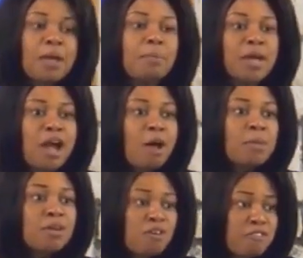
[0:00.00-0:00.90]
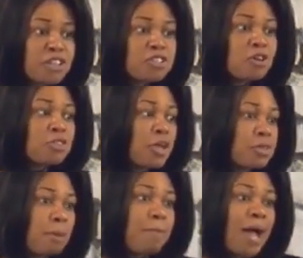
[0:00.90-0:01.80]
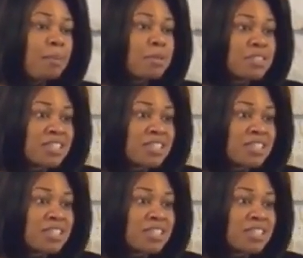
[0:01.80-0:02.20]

But how many of us know that the Bible